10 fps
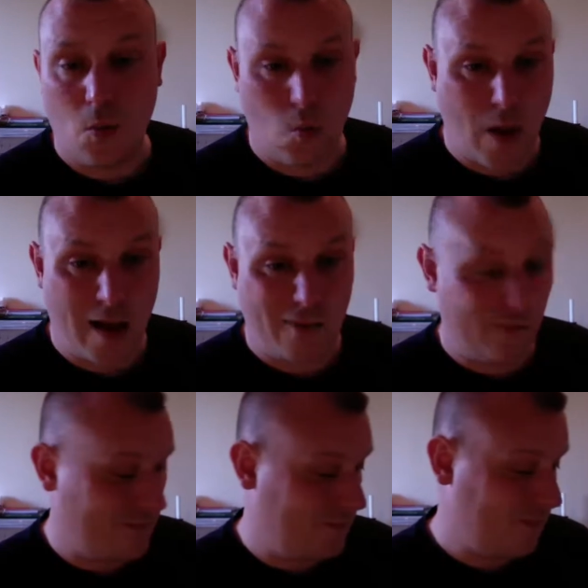Wow.
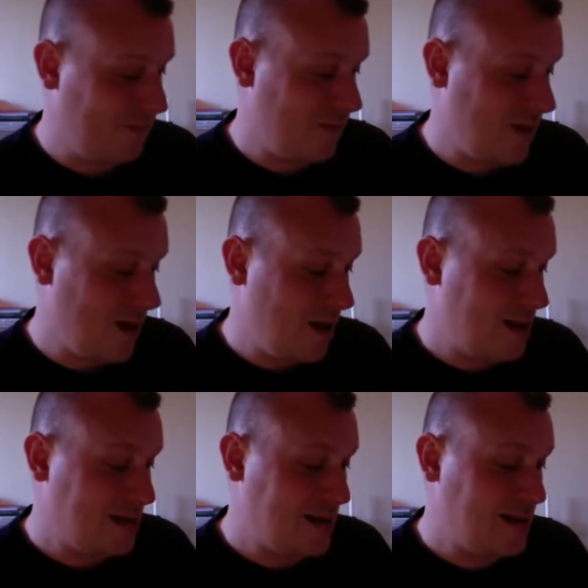
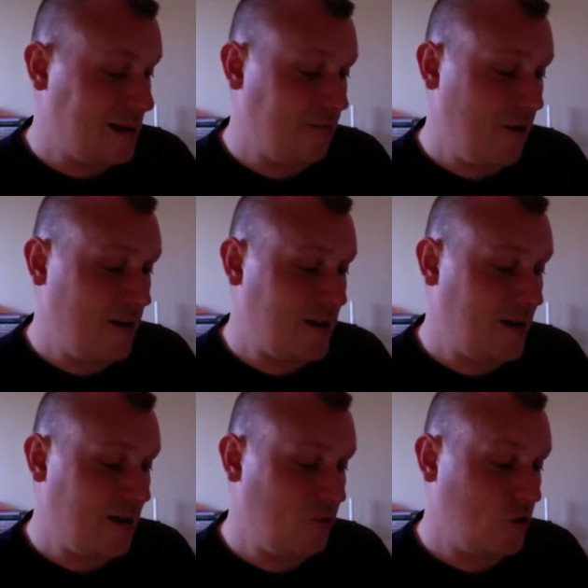It says this very
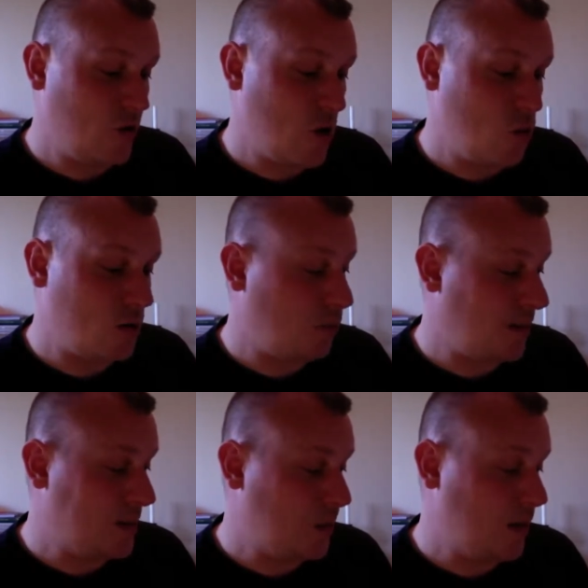sacred stone was
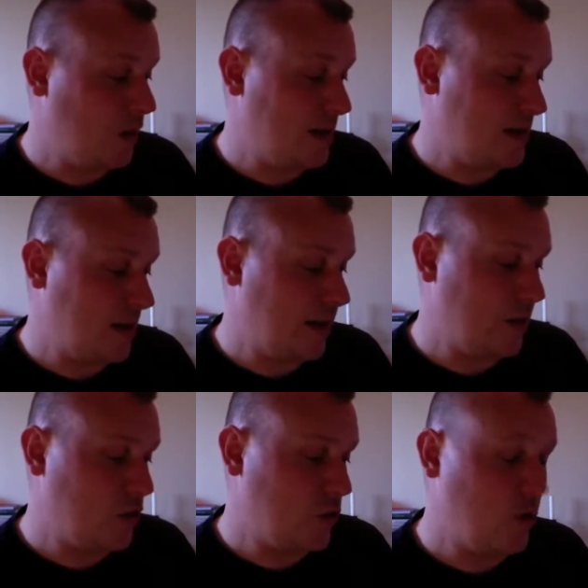placed within this
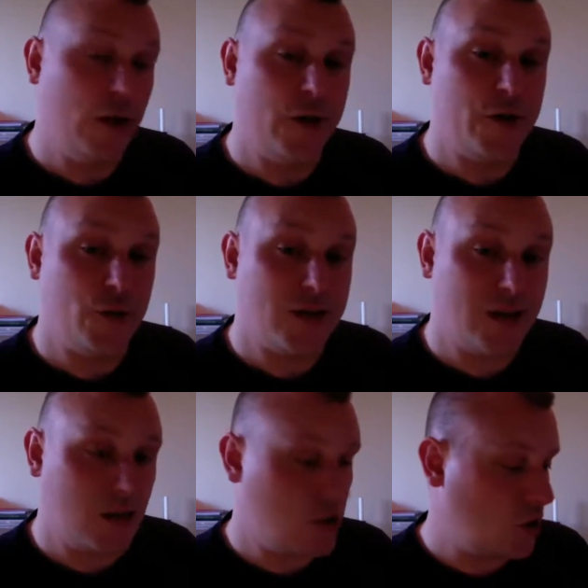collection to
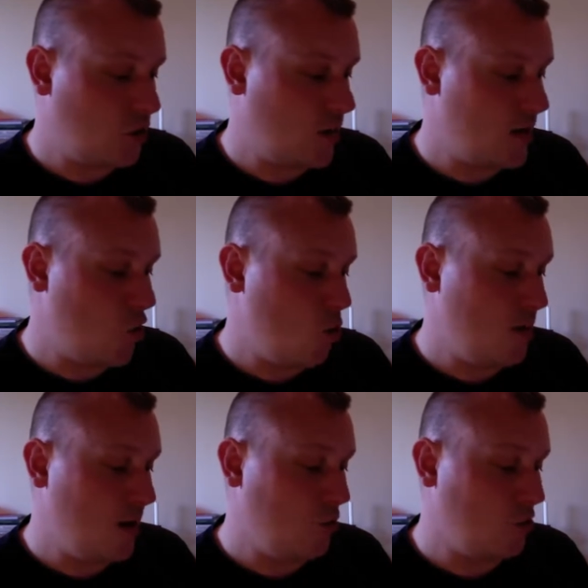assist you in
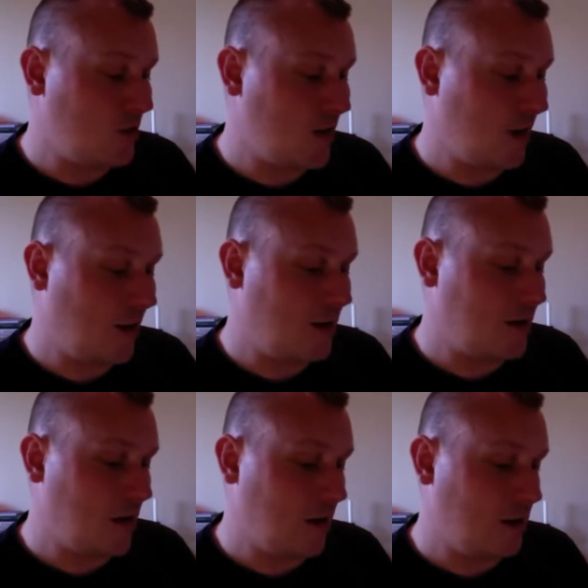opening your psychic
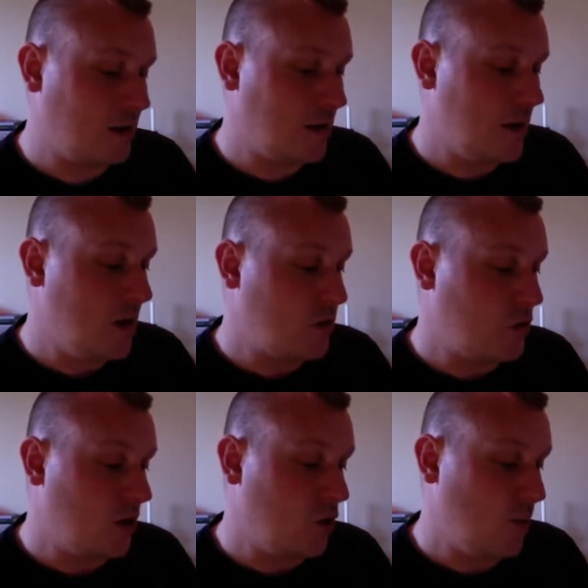sight, so
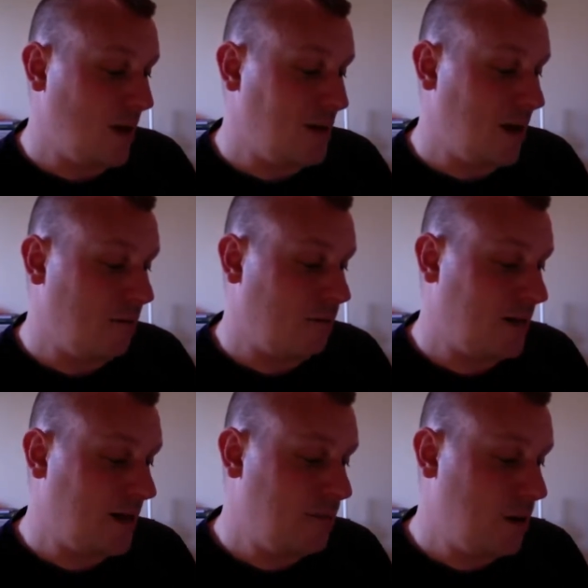that you may delve
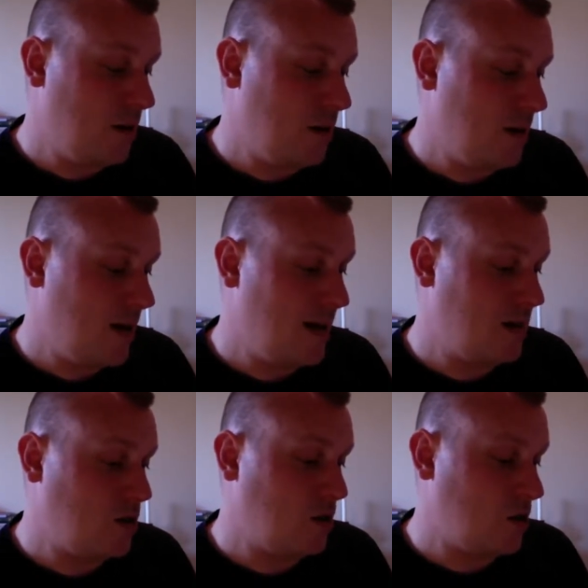deeper
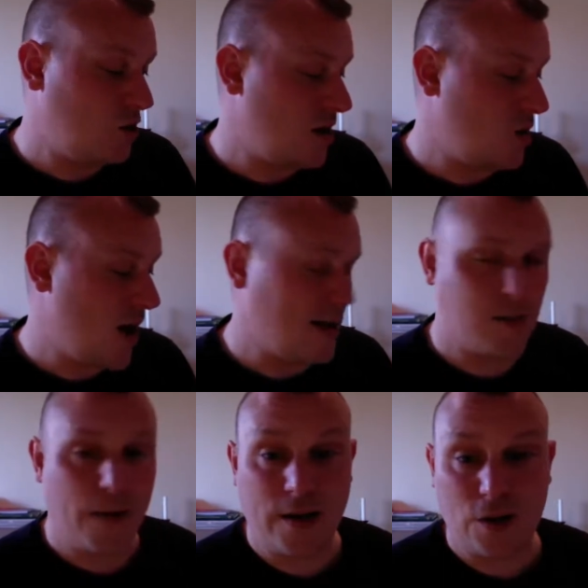into the shadow
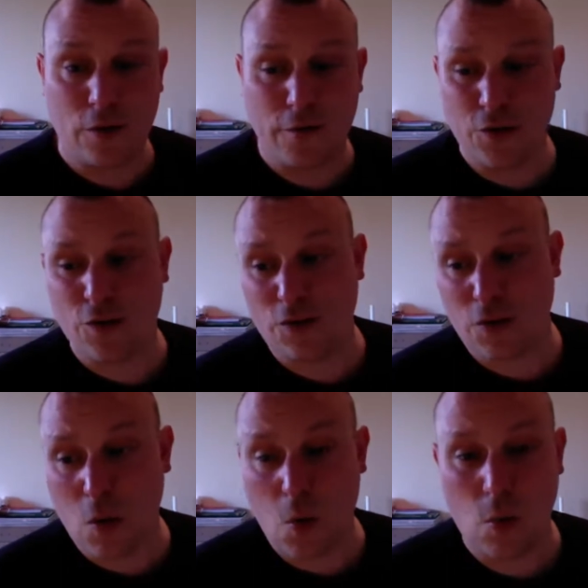aspects of your
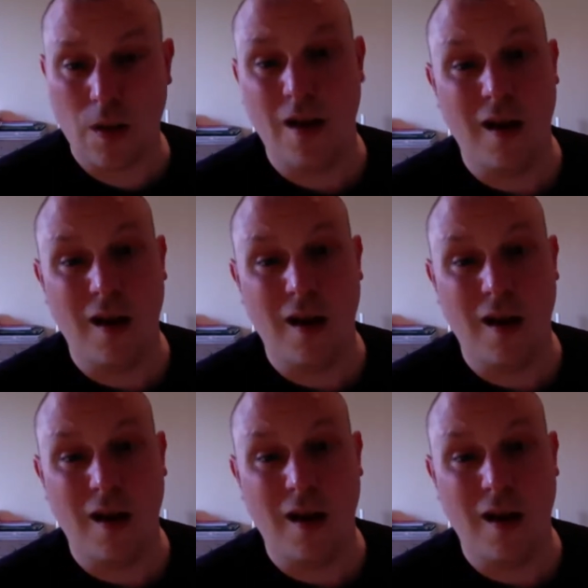soul.